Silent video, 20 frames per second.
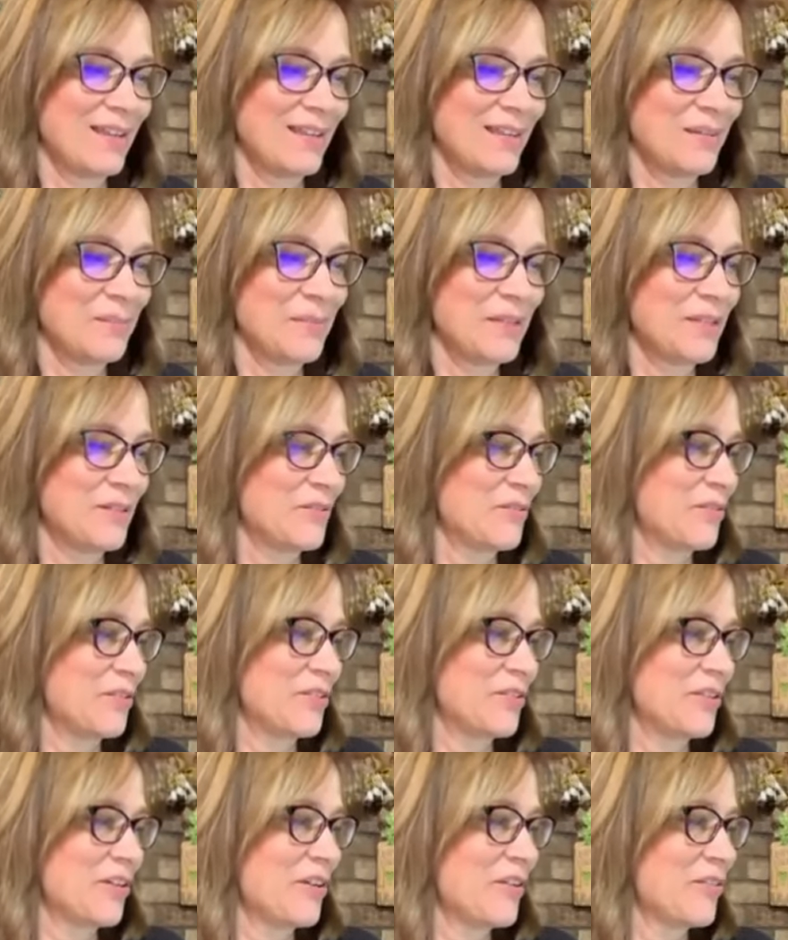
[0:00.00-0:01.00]
Let me know
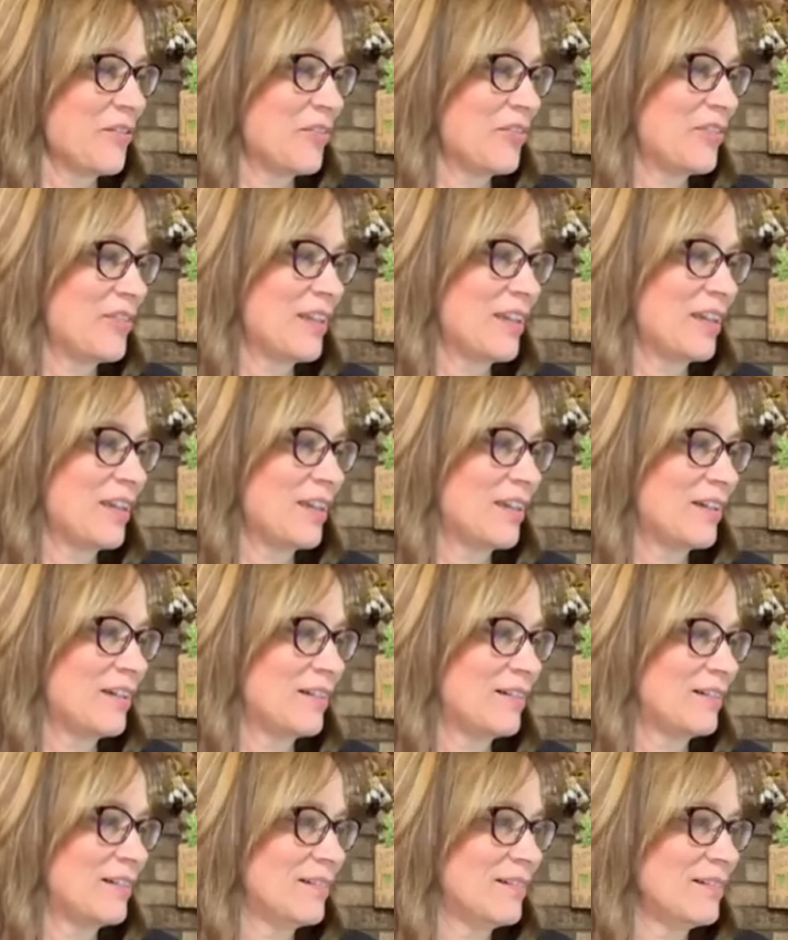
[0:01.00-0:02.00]
you're out
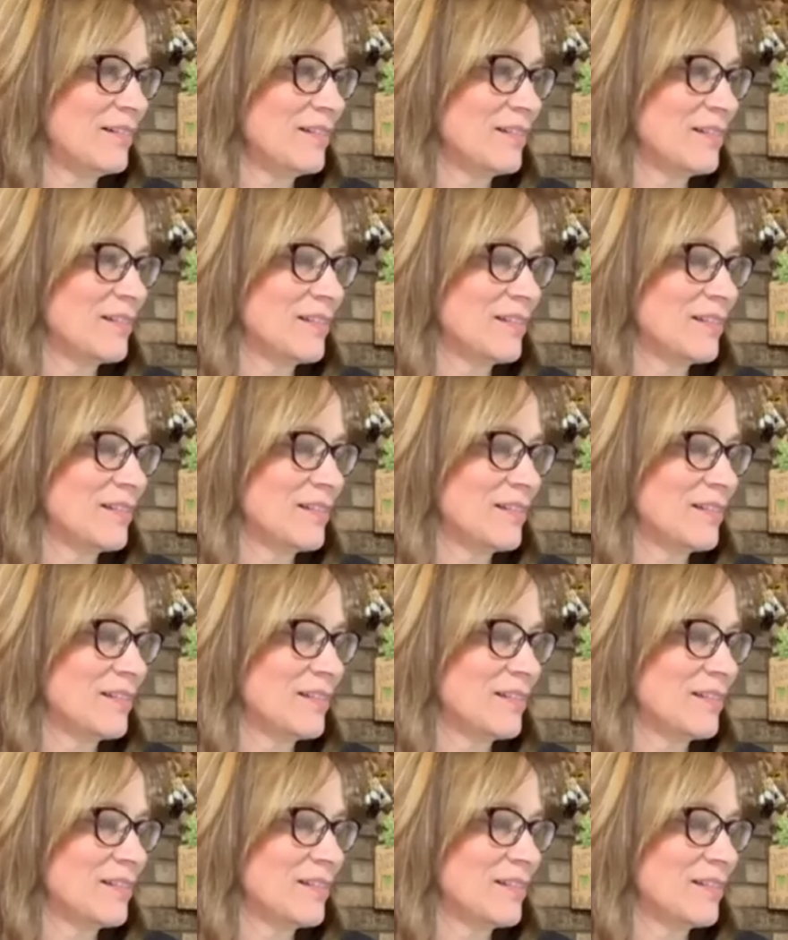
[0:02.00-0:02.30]
there.